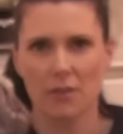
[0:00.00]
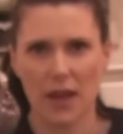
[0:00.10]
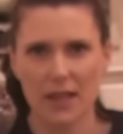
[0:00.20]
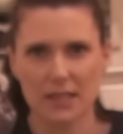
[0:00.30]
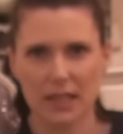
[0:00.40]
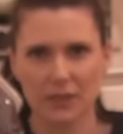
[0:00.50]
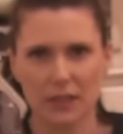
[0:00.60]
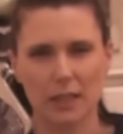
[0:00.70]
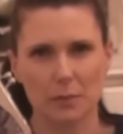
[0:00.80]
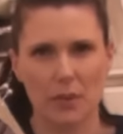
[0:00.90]
This,
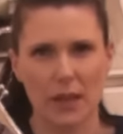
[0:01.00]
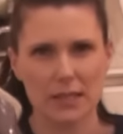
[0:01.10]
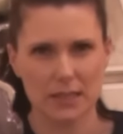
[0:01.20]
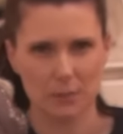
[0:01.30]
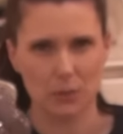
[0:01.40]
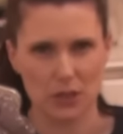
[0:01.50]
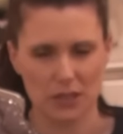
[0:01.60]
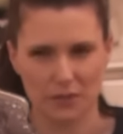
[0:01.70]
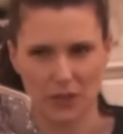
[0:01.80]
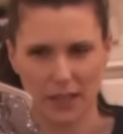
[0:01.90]
definitely keeping this because I'm using
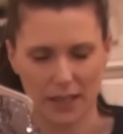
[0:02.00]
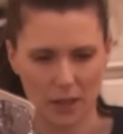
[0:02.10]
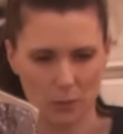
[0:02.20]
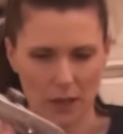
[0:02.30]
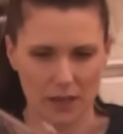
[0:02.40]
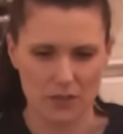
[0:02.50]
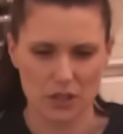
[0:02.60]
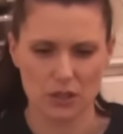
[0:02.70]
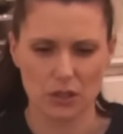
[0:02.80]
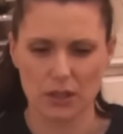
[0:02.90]
it for a night out we have
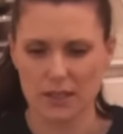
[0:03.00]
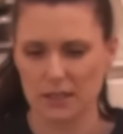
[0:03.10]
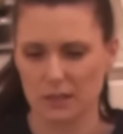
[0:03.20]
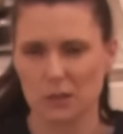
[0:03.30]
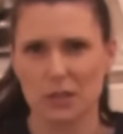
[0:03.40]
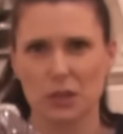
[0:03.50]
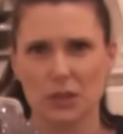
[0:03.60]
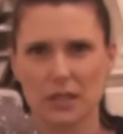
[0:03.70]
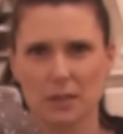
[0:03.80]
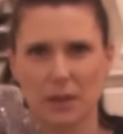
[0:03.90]
soon. It's a little
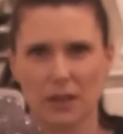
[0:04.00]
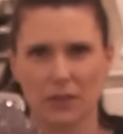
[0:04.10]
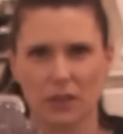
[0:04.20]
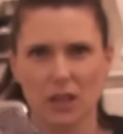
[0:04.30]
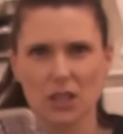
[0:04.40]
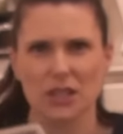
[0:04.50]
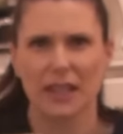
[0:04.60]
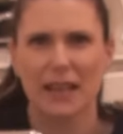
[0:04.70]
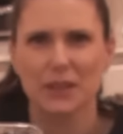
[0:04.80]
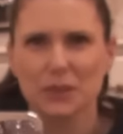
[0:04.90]
Susie Smith clutch thing.
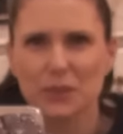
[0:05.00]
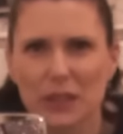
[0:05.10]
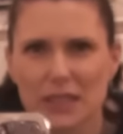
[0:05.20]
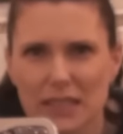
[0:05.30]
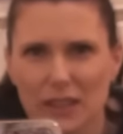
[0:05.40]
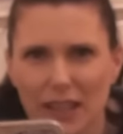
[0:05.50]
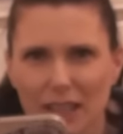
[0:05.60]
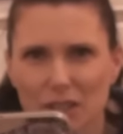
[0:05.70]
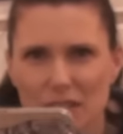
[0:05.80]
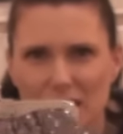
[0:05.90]
I don't know if you can see that.
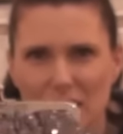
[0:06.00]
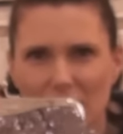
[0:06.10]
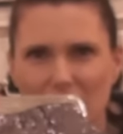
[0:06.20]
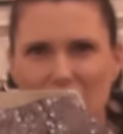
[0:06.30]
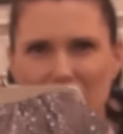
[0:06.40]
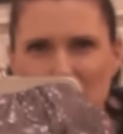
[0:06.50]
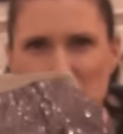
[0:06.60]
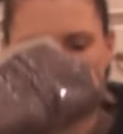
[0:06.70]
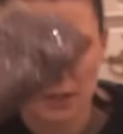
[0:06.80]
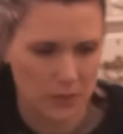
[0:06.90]
Can you see that? Little
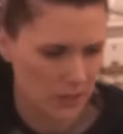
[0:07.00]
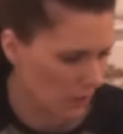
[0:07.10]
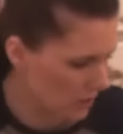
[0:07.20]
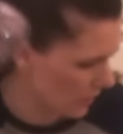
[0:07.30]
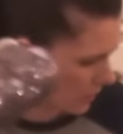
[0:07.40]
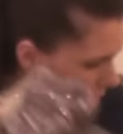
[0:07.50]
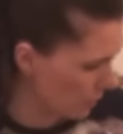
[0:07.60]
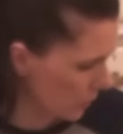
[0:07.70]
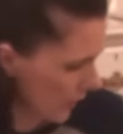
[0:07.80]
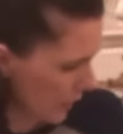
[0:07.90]
sequence clutch thing, so
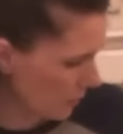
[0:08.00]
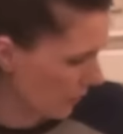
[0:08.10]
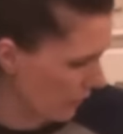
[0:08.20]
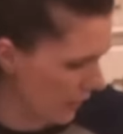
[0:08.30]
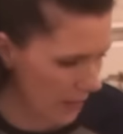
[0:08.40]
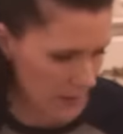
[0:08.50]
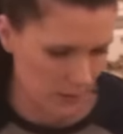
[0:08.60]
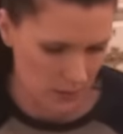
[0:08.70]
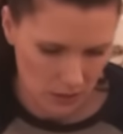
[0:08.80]
I'm going to keep that.